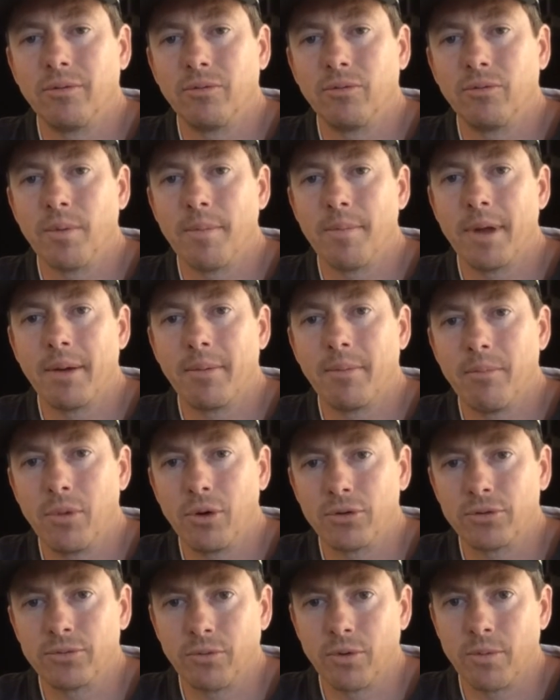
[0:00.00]

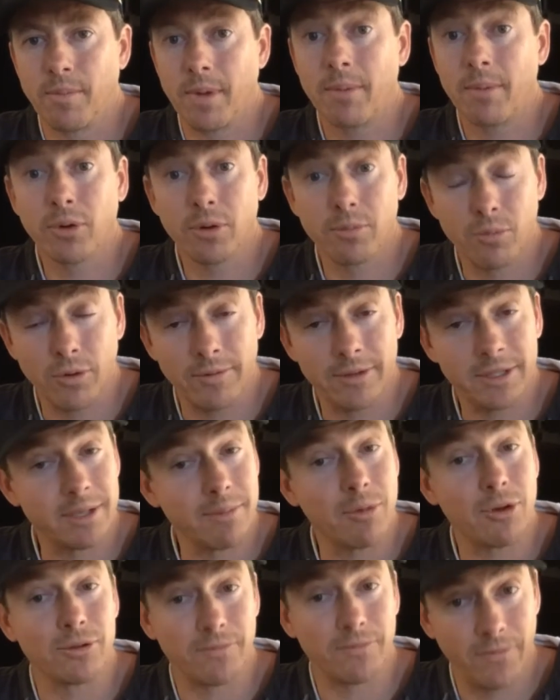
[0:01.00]
most remembered movies the
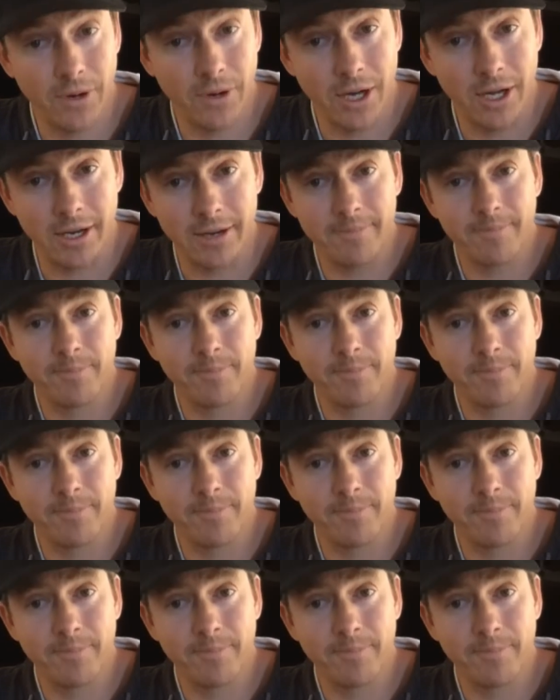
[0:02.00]
most fun,